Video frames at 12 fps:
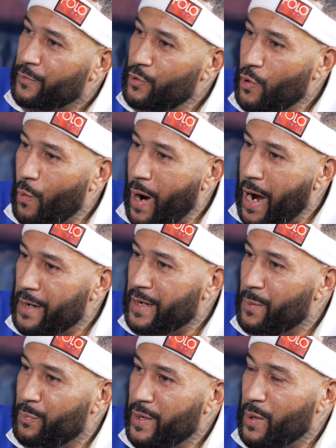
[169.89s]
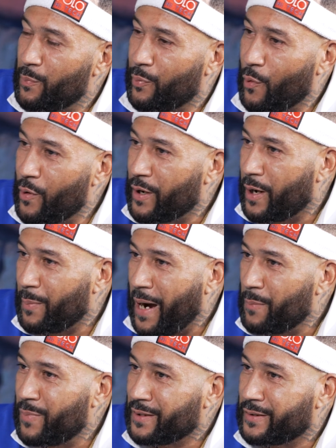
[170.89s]
you know, how they're being brought up,
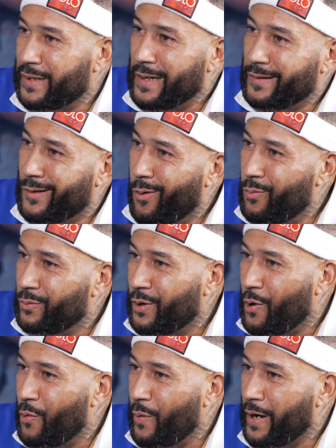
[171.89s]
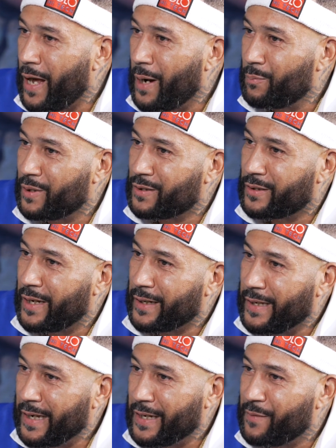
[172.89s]
how much they don't know and how much
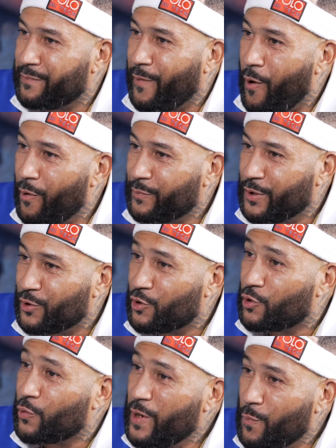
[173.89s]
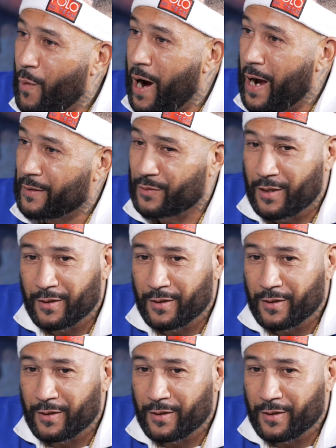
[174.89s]
they're getting involved in streetwise.